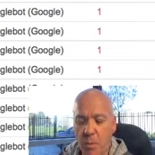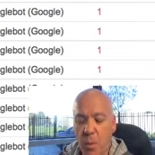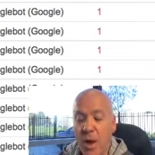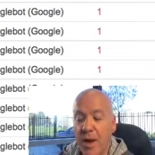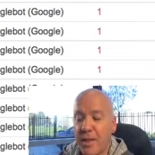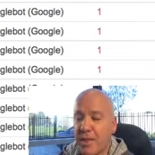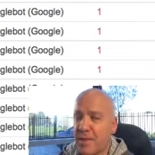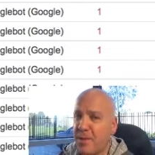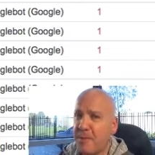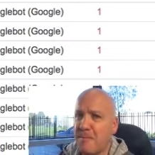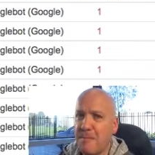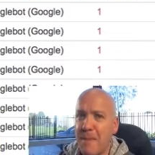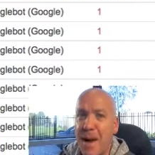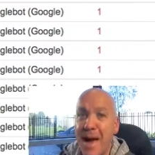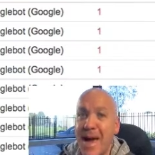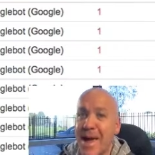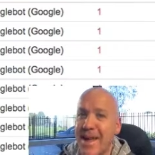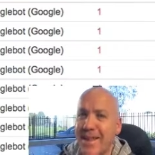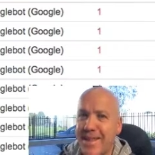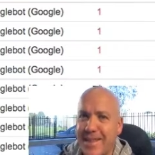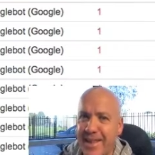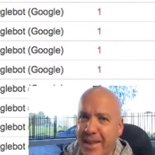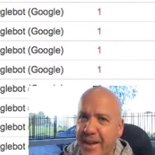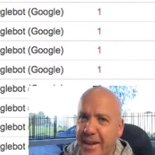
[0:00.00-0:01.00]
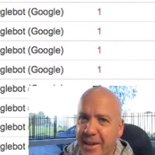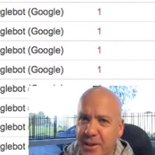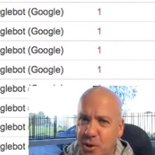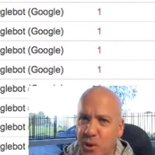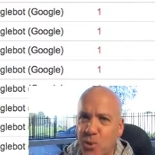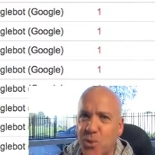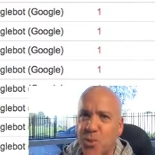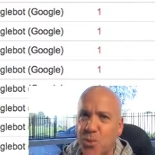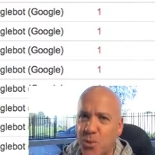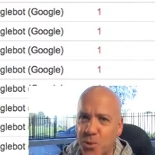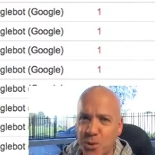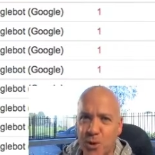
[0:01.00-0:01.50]
one, the main thing
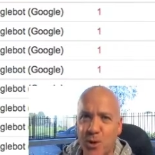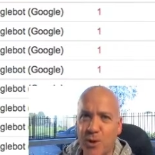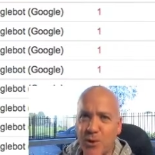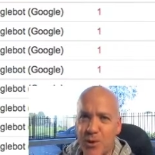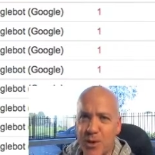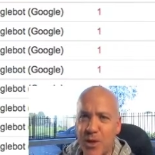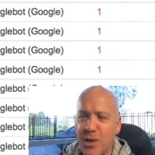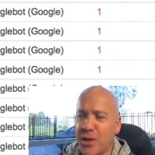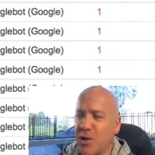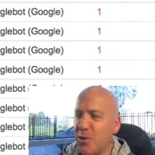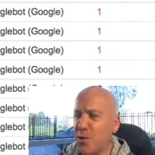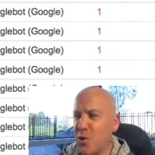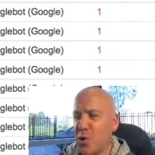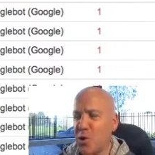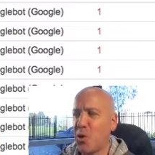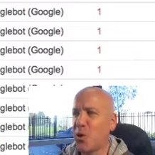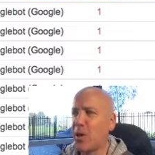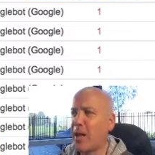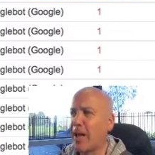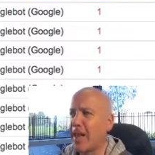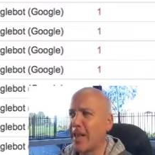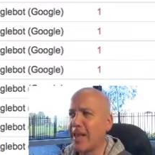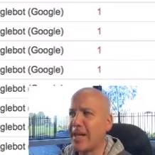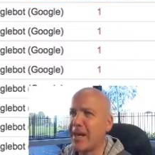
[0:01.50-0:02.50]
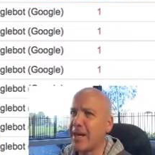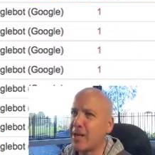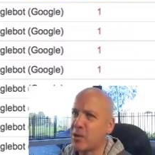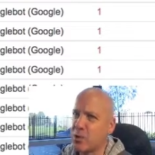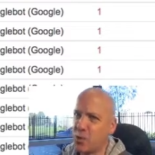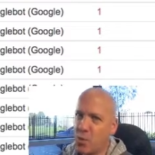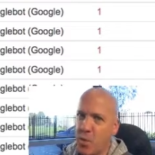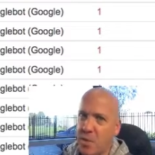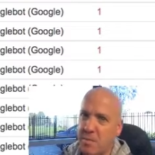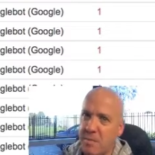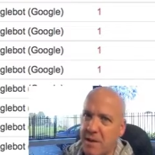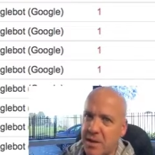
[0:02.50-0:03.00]
Google will not tell you in Google Analytics
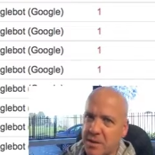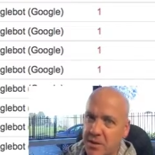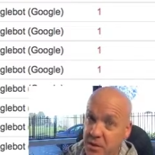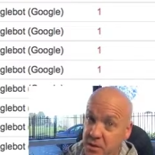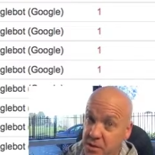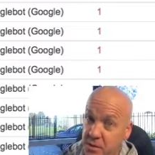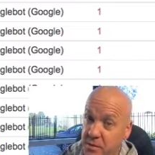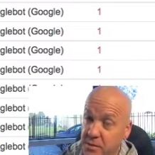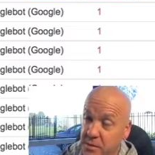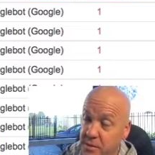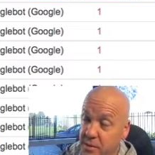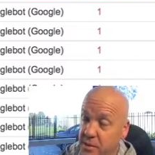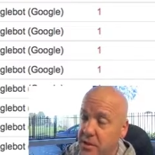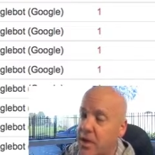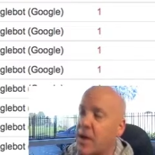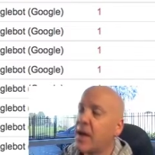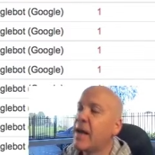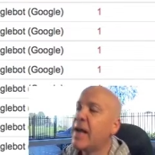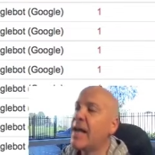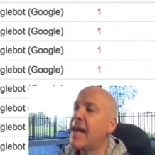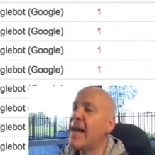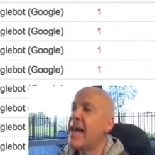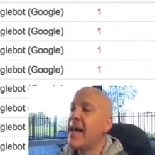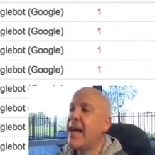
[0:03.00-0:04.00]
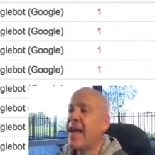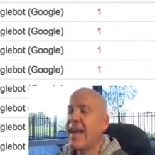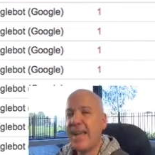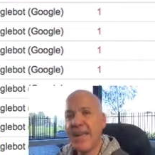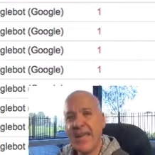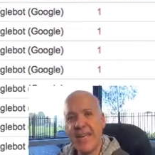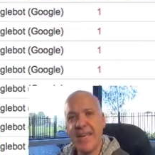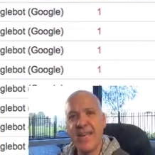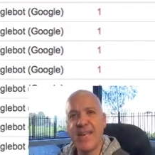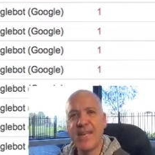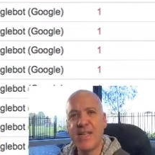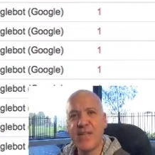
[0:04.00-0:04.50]
or Webmaster Tools
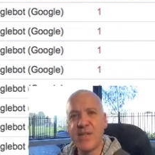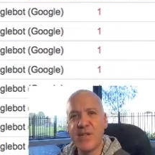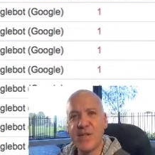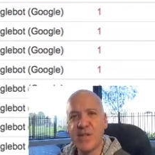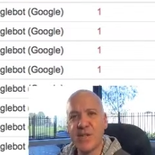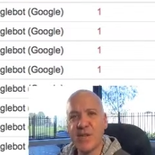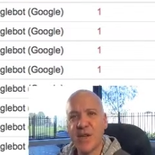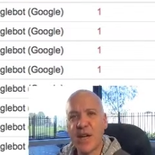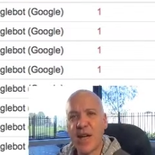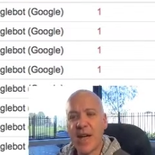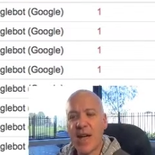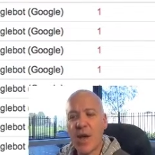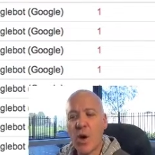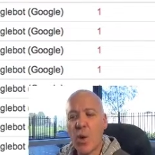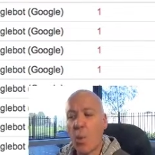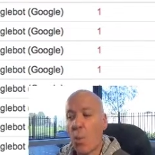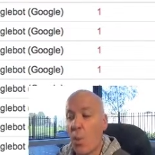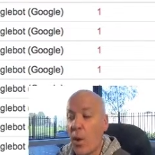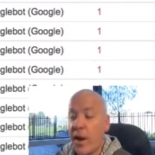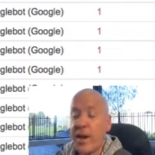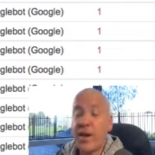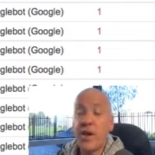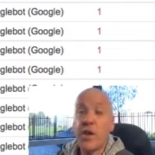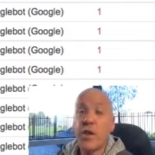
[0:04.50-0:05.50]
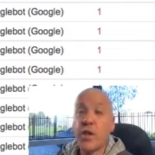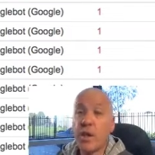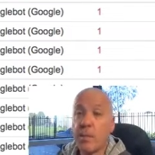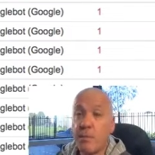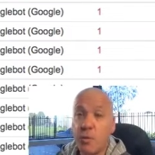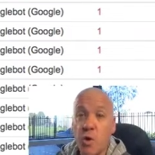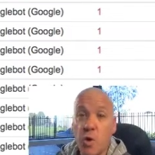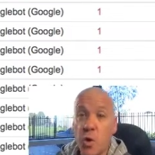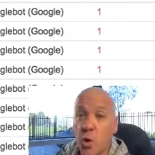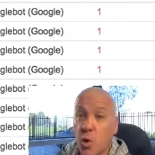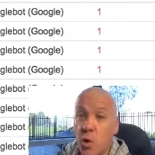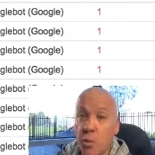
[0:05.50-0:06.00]
is when did the
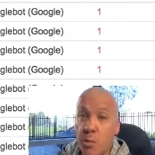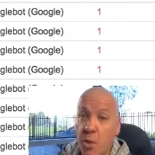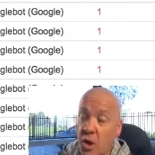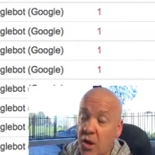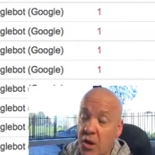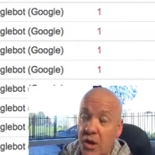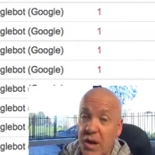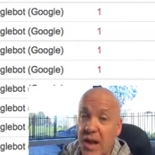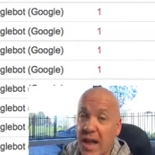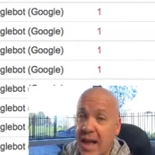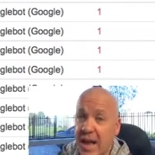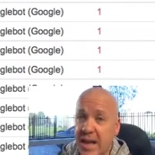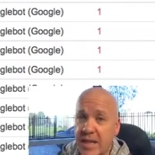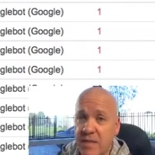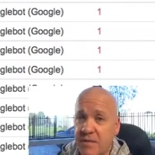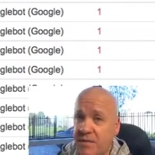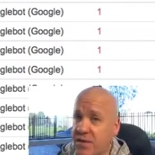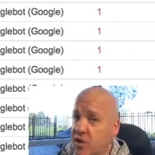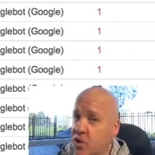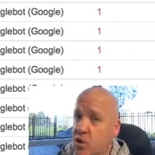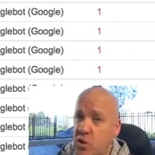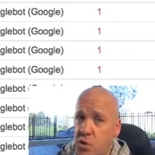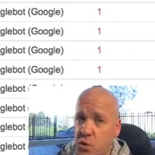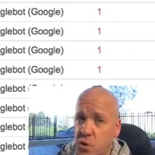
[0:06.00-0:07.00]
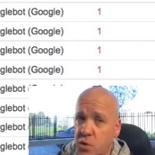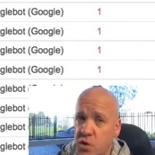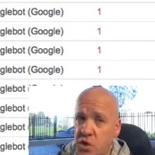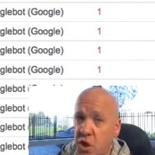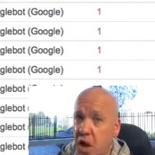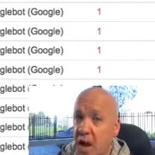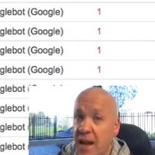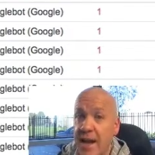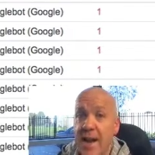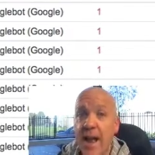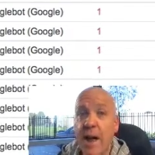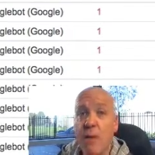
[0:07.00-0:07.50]
Googlebot last visit your
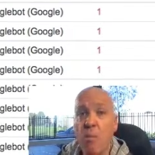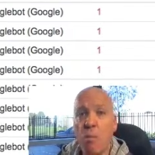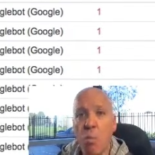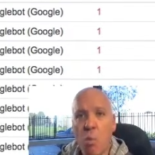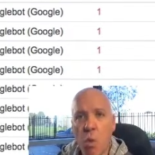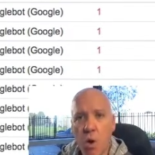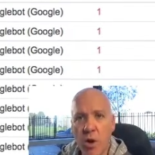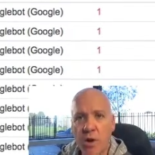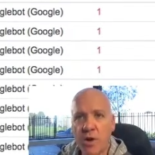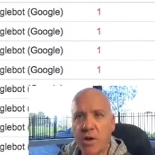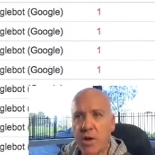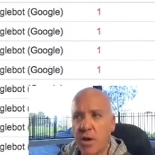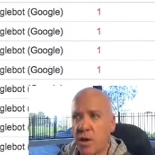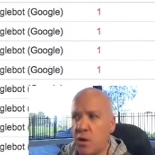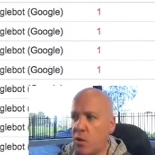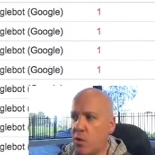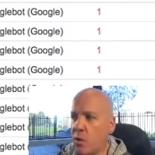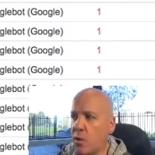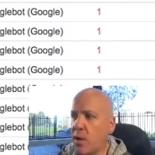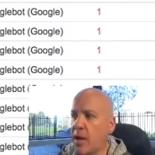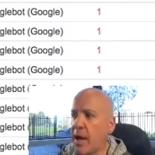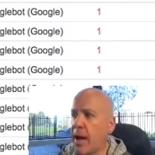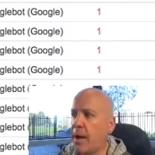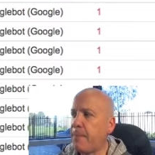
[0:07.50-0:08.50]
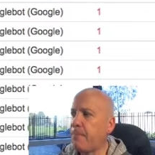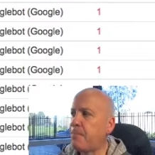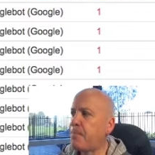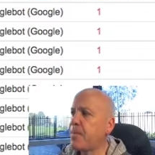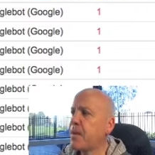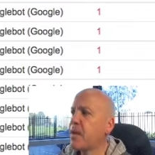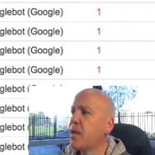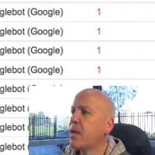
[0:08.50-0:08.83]
site and what did it look at?